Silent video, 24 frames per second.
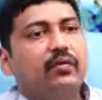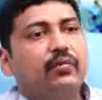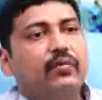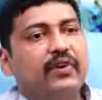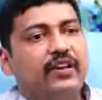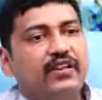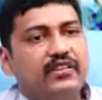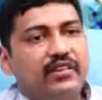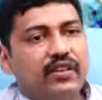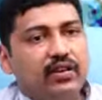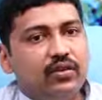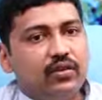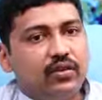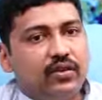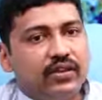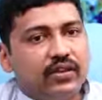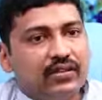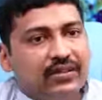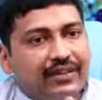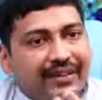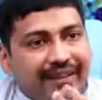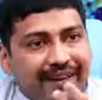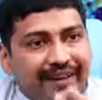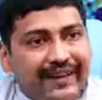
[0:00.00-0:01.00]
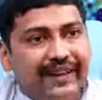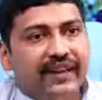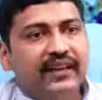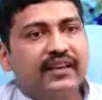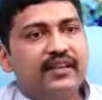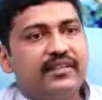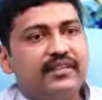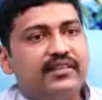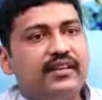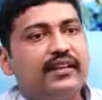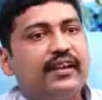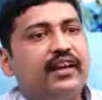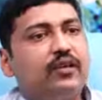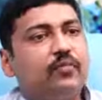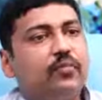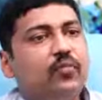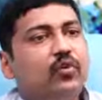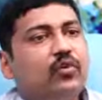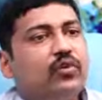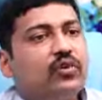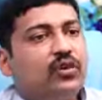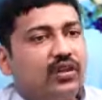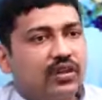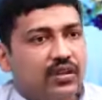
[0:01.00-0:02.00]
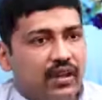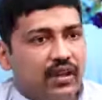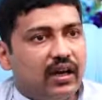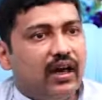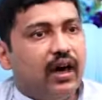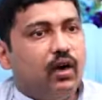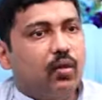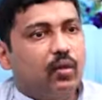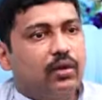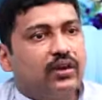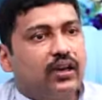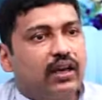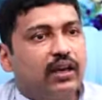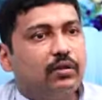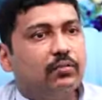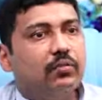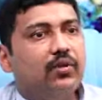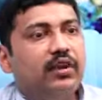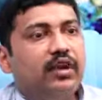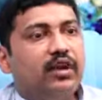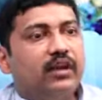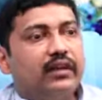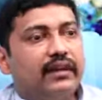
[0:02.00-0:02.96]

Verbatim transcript: patient who is realistic about the outcome